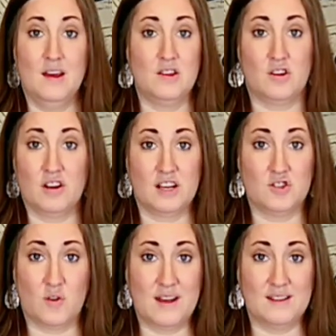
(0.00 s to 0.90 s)
the Cricut
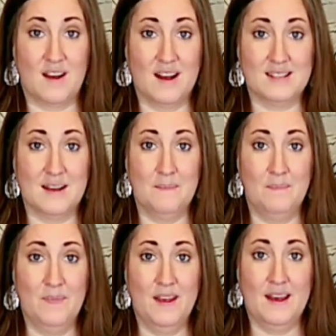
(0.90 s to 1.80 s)
Joy is awesome.
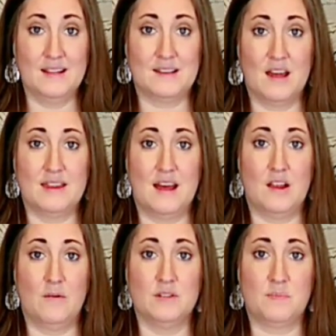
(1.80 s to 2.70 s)
It's got that
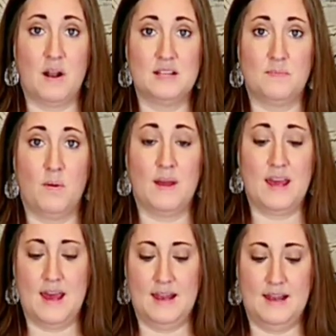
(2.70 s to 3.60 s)
lowest price
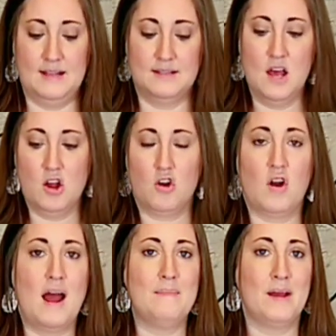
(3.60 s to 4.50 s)
point. It is
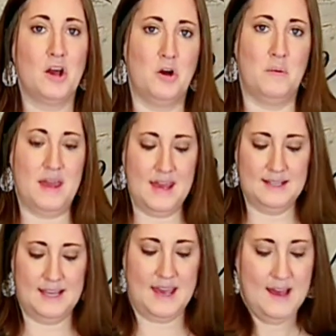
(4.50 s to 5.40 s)
grab and go
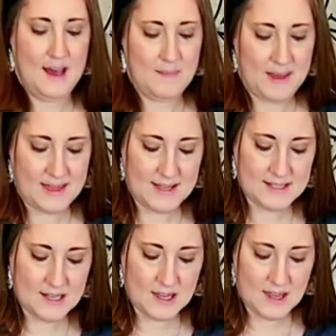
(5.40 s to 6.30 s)
easy. I mean,
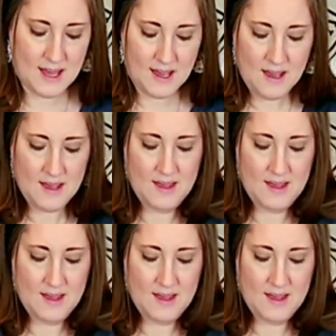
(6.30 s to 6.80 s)
this little thing